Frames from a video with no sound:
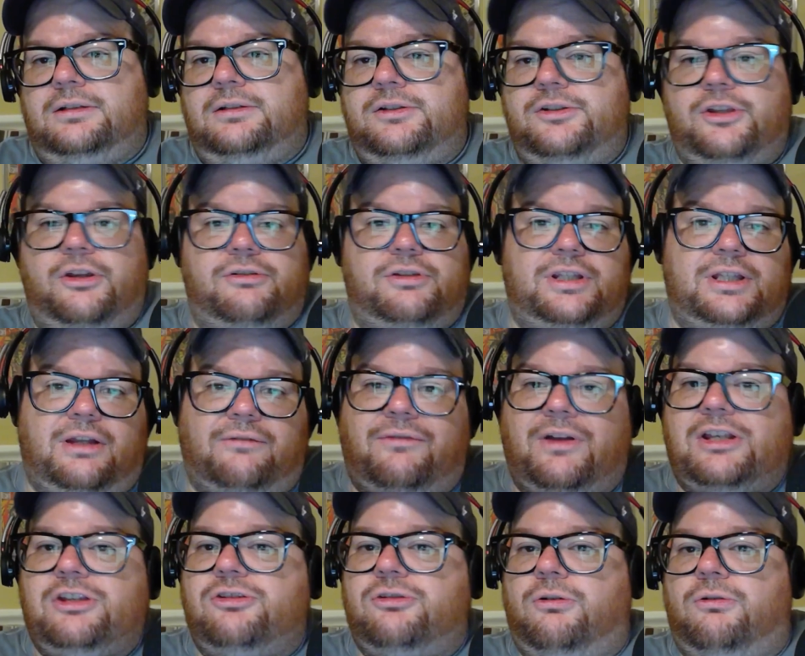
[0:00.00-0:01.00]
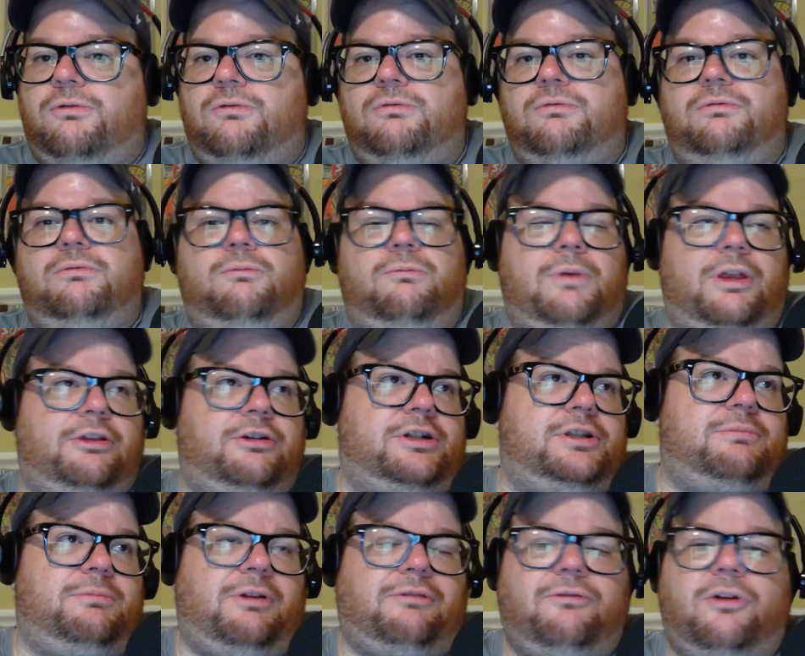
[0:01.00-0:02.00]
So stuff I sold, whether
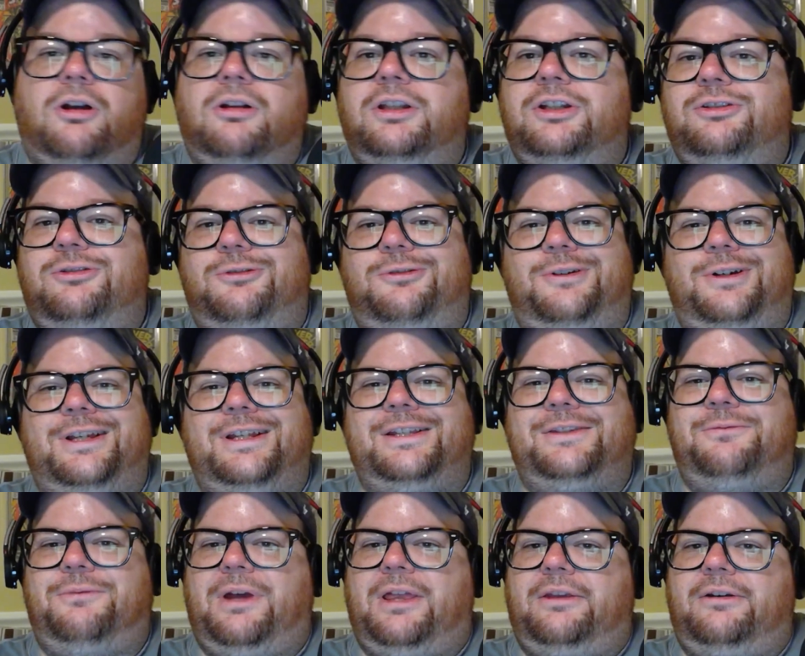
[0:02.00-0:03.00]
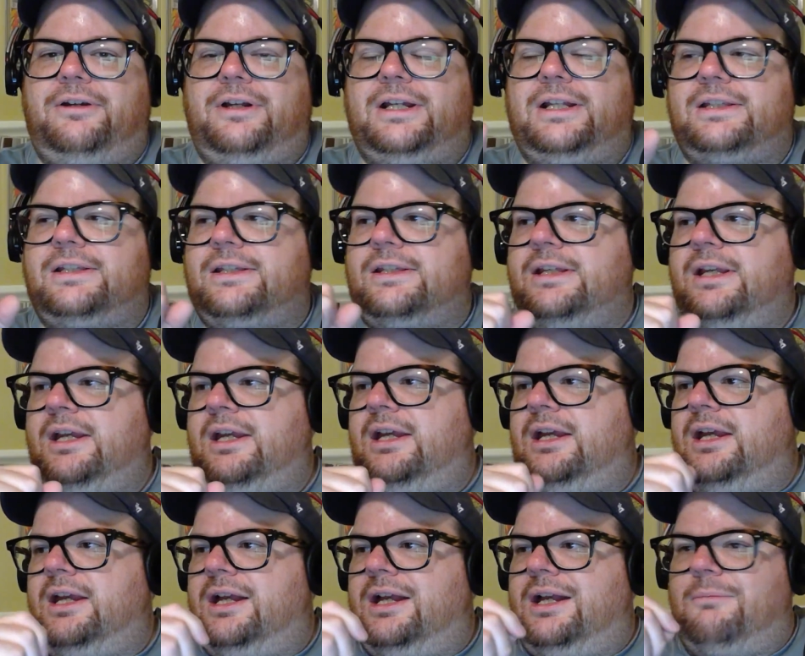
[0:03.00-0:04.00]
it's McFarlane toys, whether it's
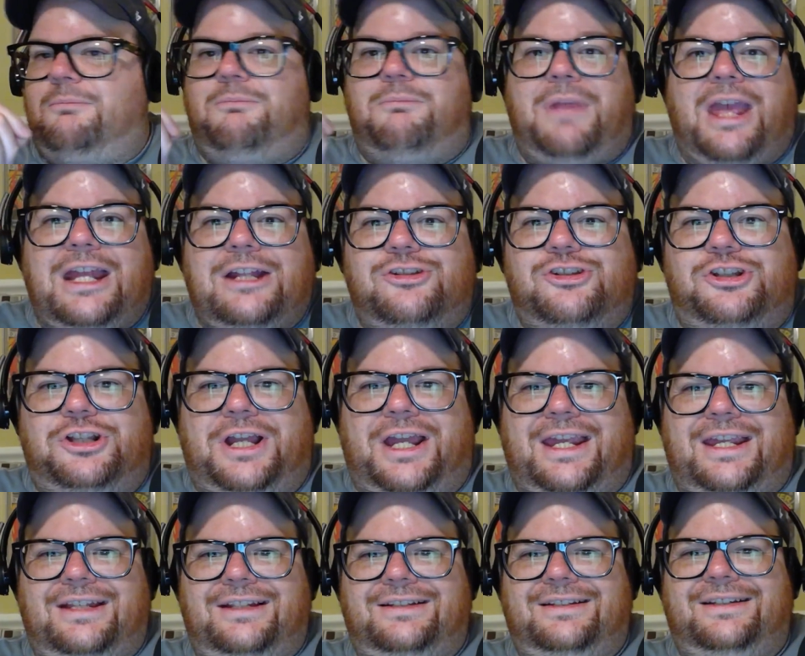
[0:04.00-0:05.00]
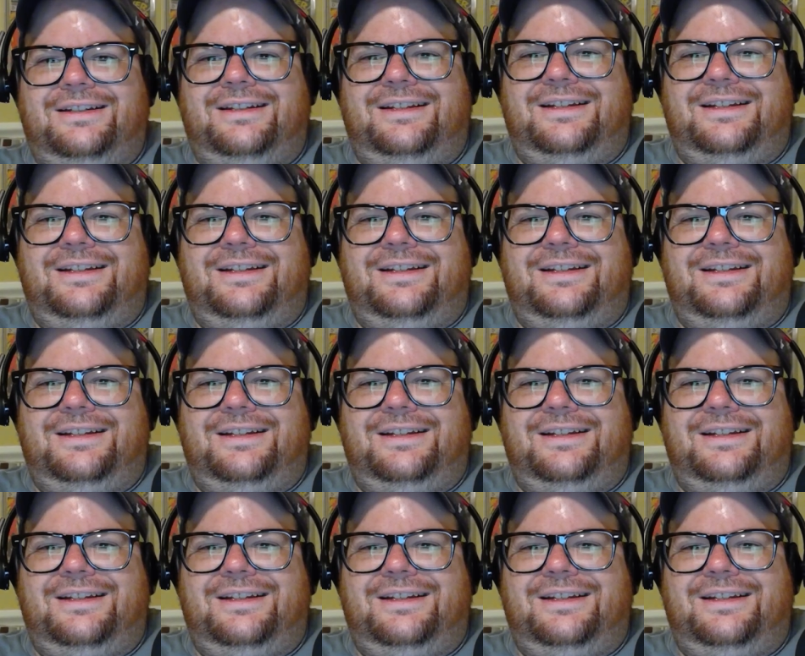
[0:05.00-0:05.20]
Mage Knight